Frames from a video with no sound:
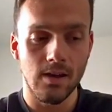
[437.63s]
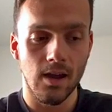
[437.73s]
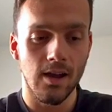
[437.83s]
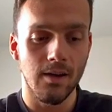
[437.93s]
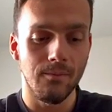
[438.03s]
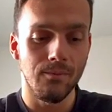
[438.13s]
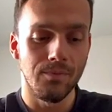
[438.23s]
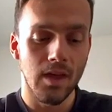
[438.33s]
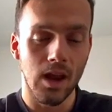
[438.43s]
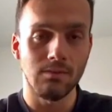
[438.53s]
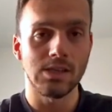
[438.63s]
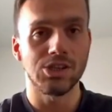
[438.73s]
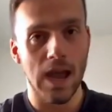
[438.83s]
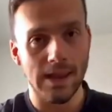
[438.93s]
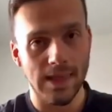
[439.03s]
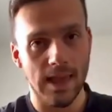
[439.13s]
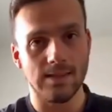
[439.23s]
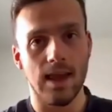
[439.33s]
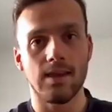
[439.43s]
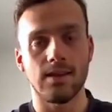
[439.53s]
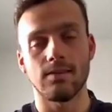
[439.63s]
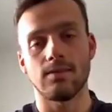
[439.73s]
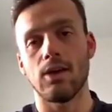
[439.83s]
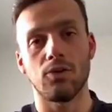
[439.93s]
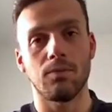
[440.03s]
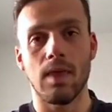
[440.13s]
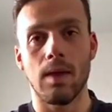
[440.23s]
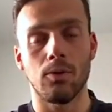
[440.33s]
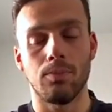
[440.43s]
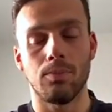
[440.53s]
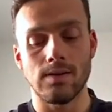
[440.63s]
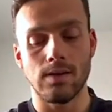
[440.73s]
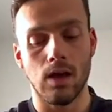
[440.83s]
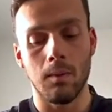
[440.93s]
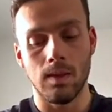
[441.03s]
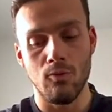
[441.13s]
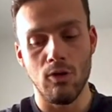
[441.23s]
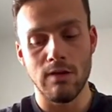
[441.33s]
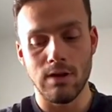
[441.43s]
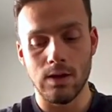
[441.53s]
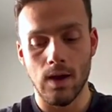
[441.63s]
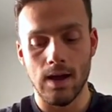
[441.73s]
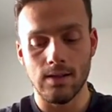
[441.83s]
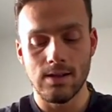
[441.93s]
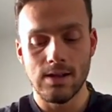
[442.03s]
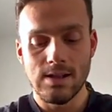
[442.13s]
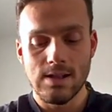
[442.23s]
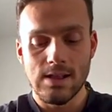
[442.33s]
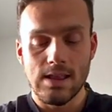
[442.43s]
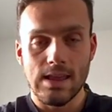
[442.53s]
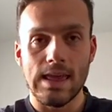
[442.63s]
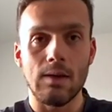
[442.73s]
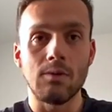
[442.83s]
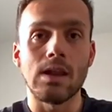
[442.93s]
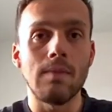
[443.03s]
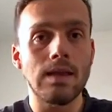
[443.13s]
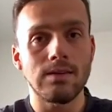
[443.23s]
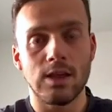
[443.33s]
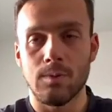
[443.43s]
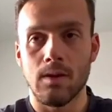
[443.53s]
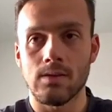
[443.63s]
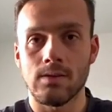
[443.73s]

Um, and obviously Chad getting second. They're good, they're good boys. I got on with them really, really well. It was an amazing experience.